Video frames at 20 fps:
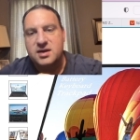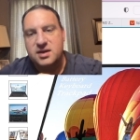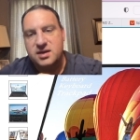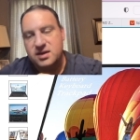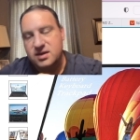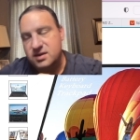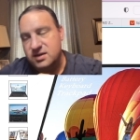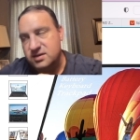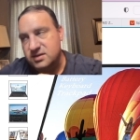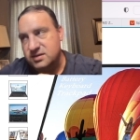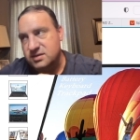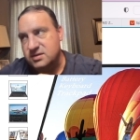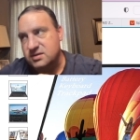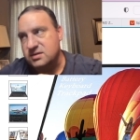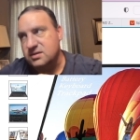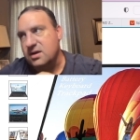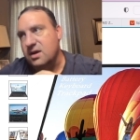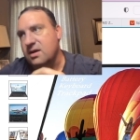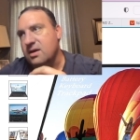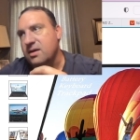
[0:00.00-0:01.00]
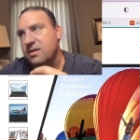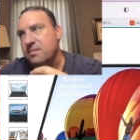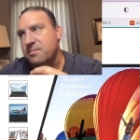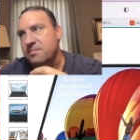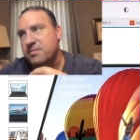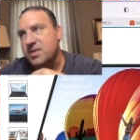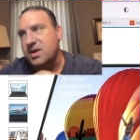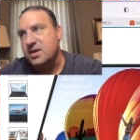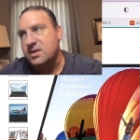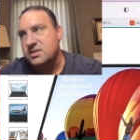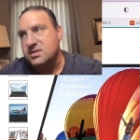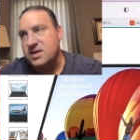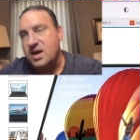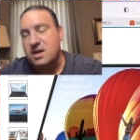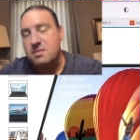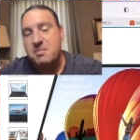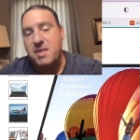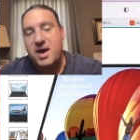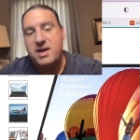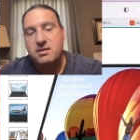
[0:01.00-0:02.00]
is um, it's got
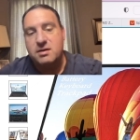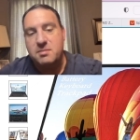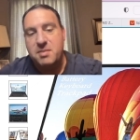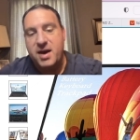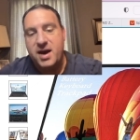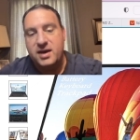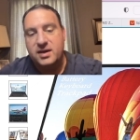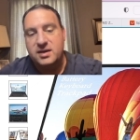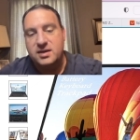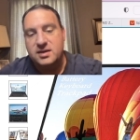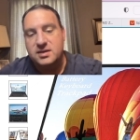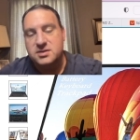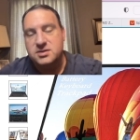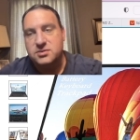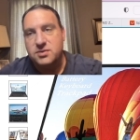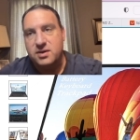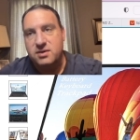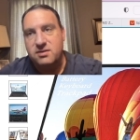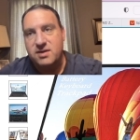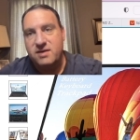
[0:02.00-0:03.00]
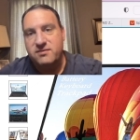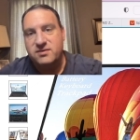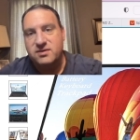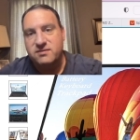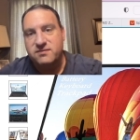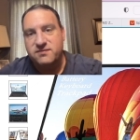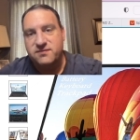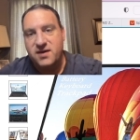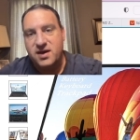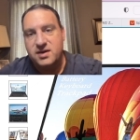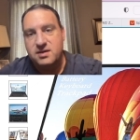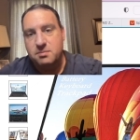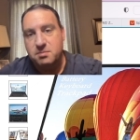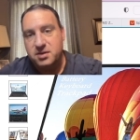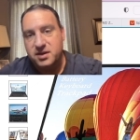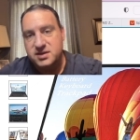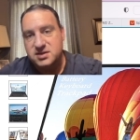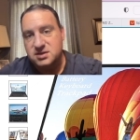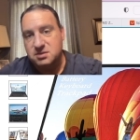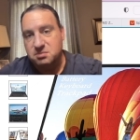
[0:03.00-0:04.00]
a battery pack in it. So I don't have to find a
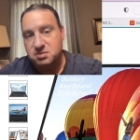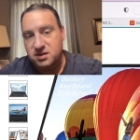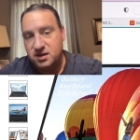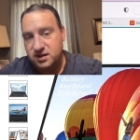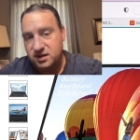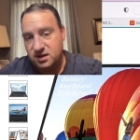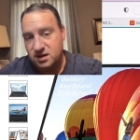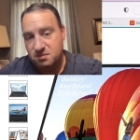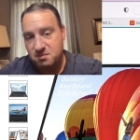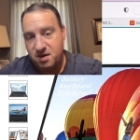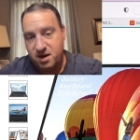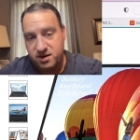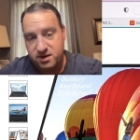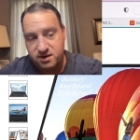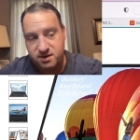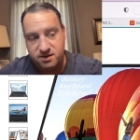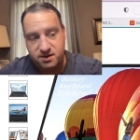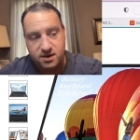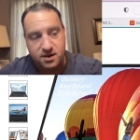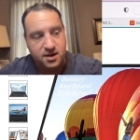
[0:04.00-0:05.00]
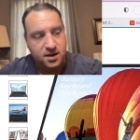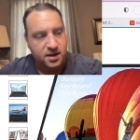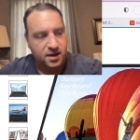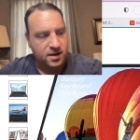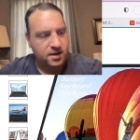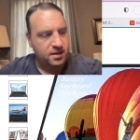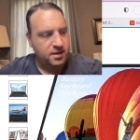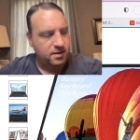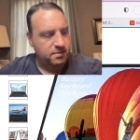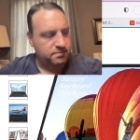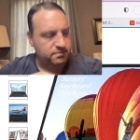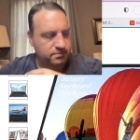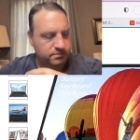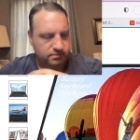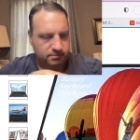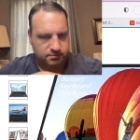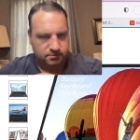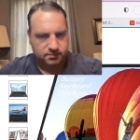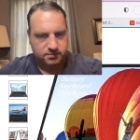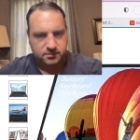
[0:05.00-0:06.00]
place to plug in a monitor.
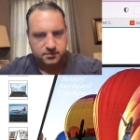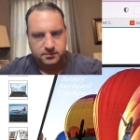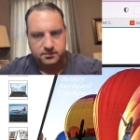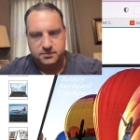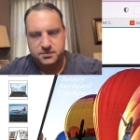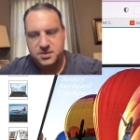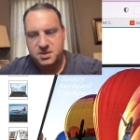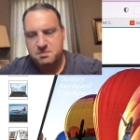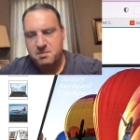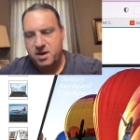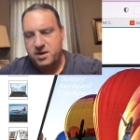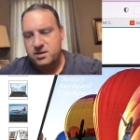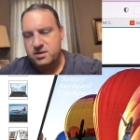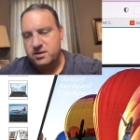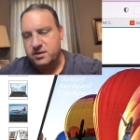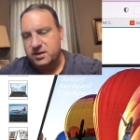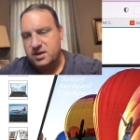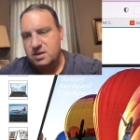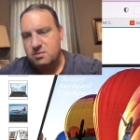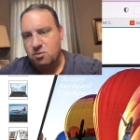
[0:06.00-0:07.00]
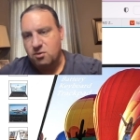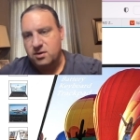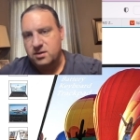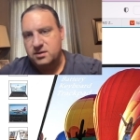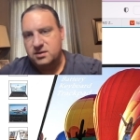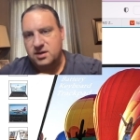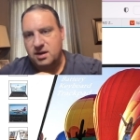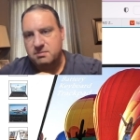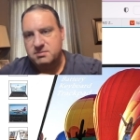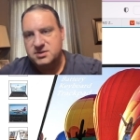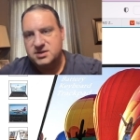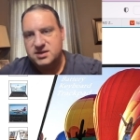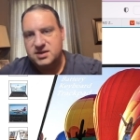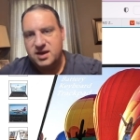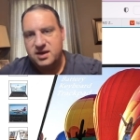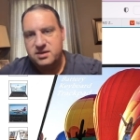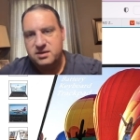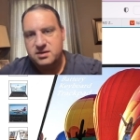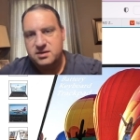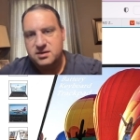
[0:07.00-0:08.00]
The monitor and keyboard comes
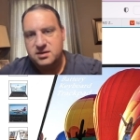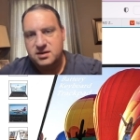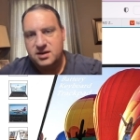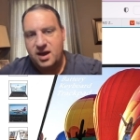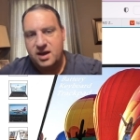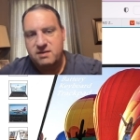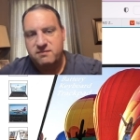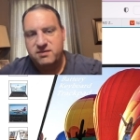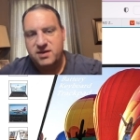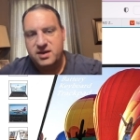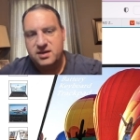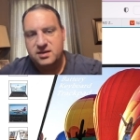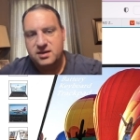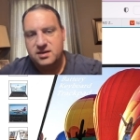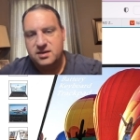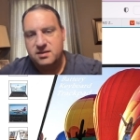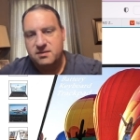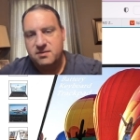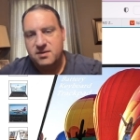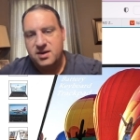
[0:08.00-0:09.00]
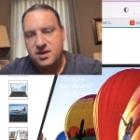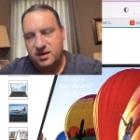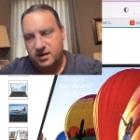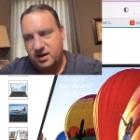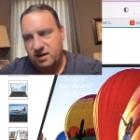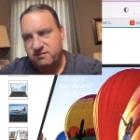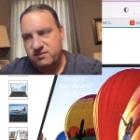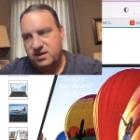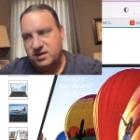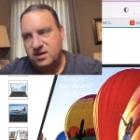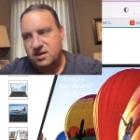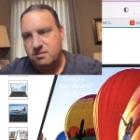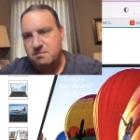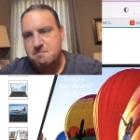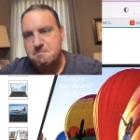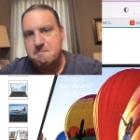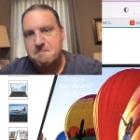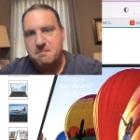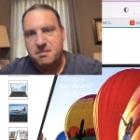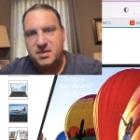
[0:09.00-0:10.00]
together kind of like a kind of like a
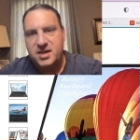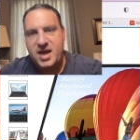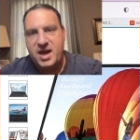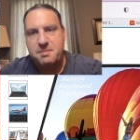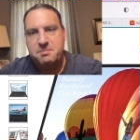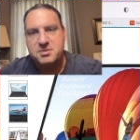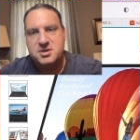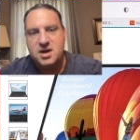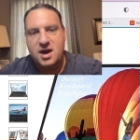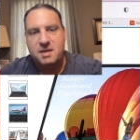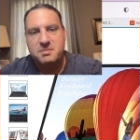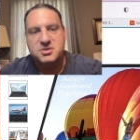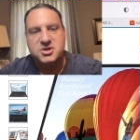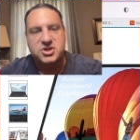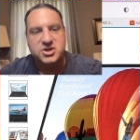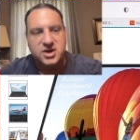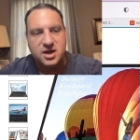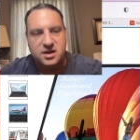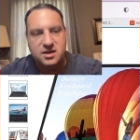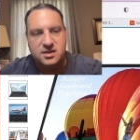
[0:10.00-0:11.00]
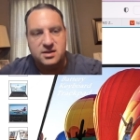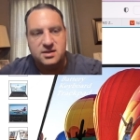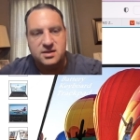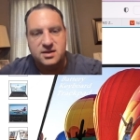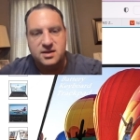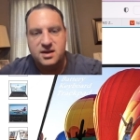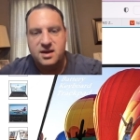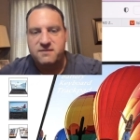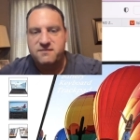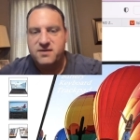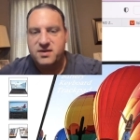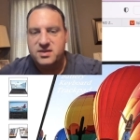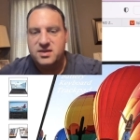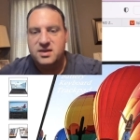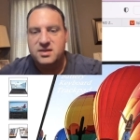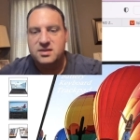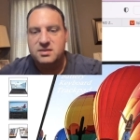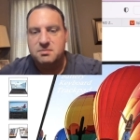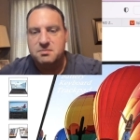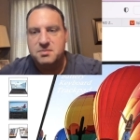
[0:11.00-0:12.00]
laptop shell and i find
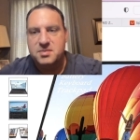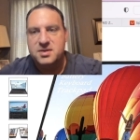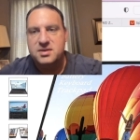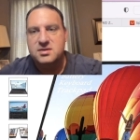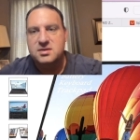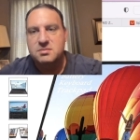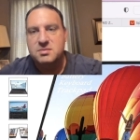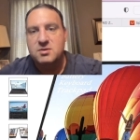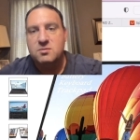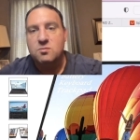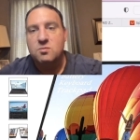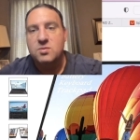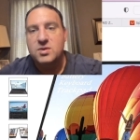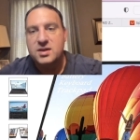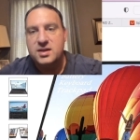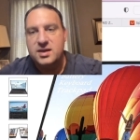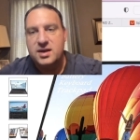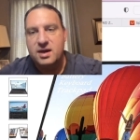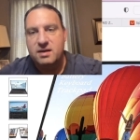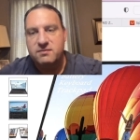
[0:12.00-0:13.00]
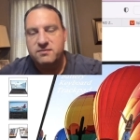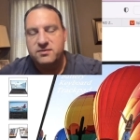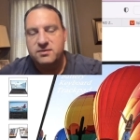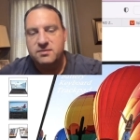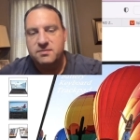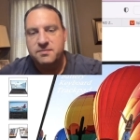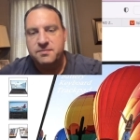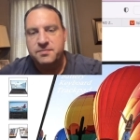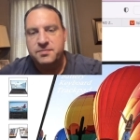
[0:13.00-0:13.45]
that be, to be really helpful